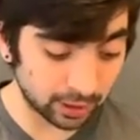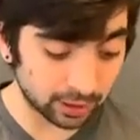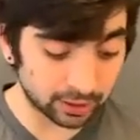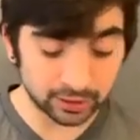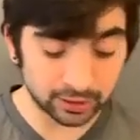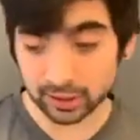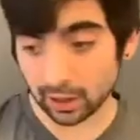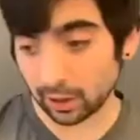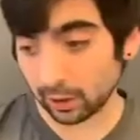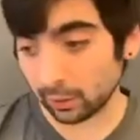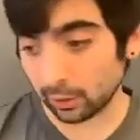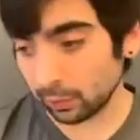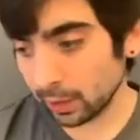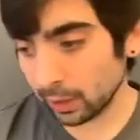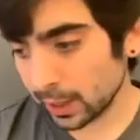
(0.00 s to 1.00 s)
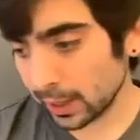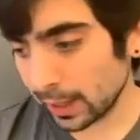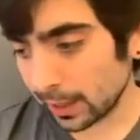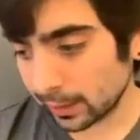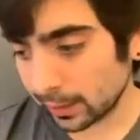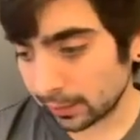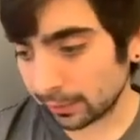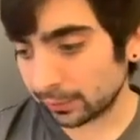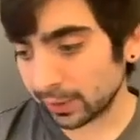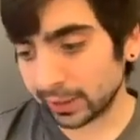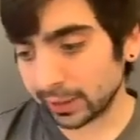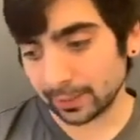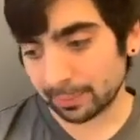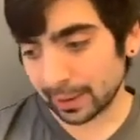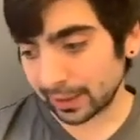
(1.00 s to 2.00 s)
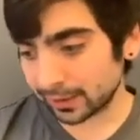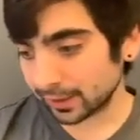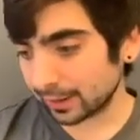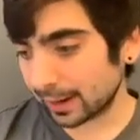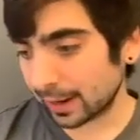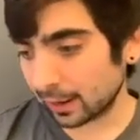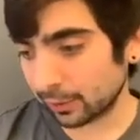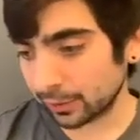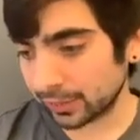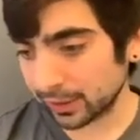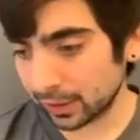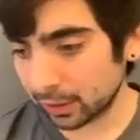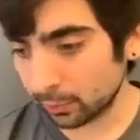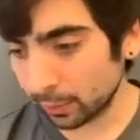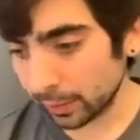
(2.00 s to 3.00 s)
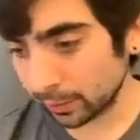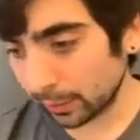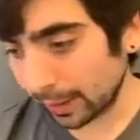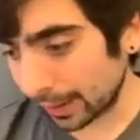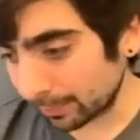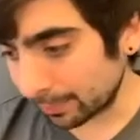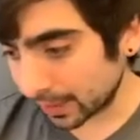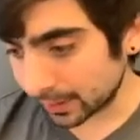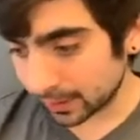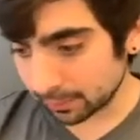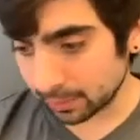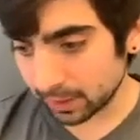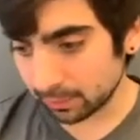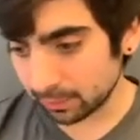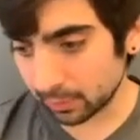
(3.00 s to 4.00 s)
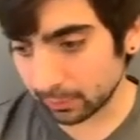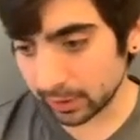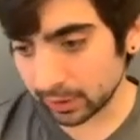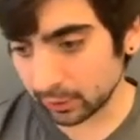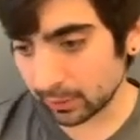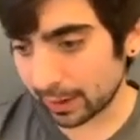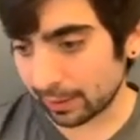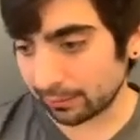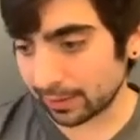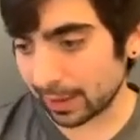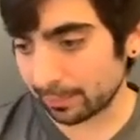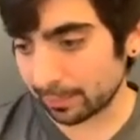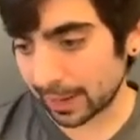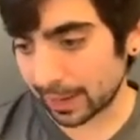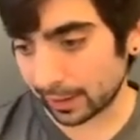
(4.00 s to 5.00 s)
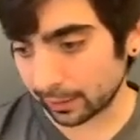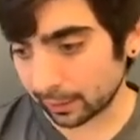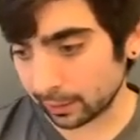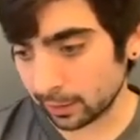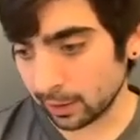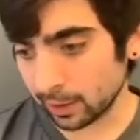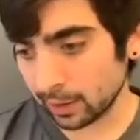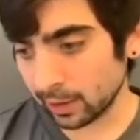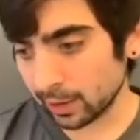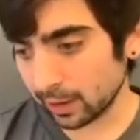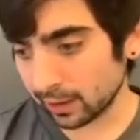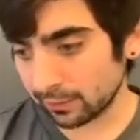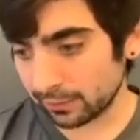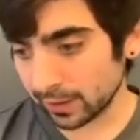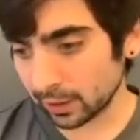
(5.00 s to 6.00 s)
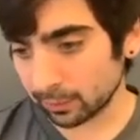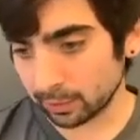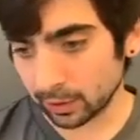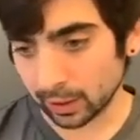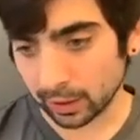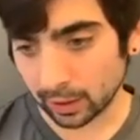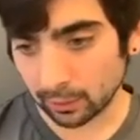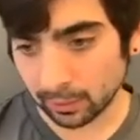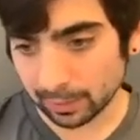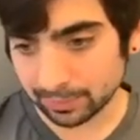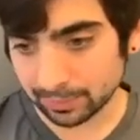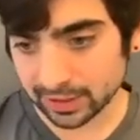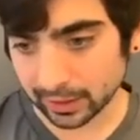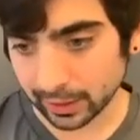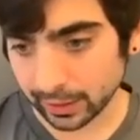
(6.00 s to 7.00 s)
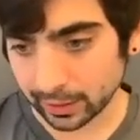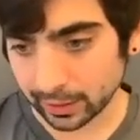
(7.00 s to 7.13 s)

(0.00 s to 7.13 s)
So it really depends on how thick you want your headband to be, but we do have that pattern available on our website.